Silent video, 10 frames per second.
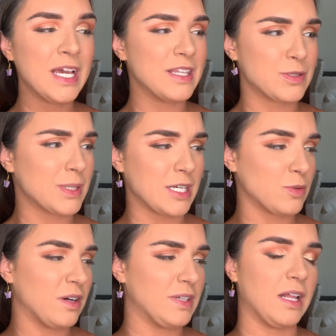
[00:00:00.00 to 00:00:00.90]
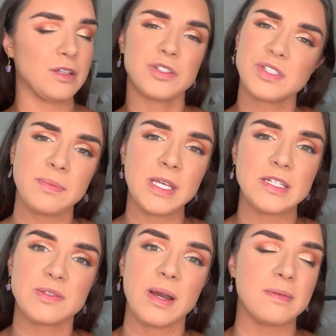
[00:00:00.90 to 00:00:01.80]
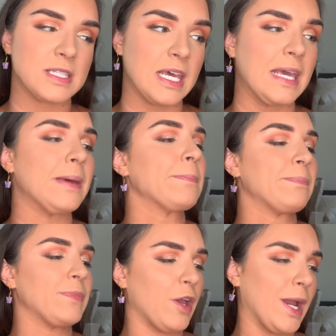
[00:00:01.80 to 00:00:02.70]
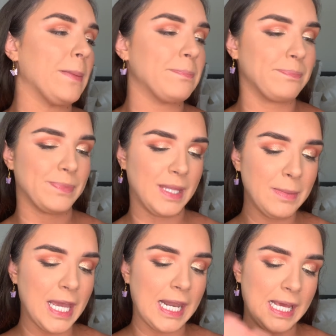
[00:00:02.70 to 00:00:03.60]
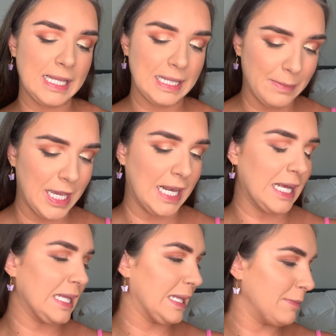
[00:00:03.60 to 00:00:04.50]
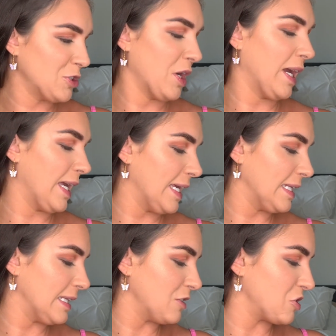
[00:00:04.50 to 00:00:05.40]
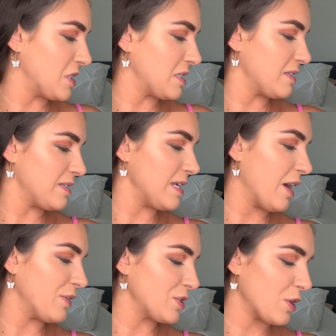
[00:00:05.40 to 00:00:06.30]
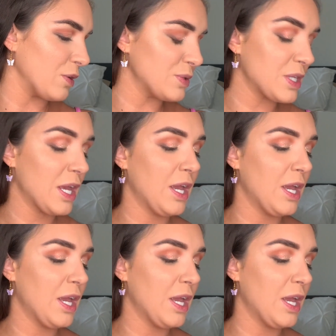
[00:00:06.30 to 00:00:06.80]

This was like $12 or something. So I was like, all right, let me get it. Let me try it. Let's just see how this goes.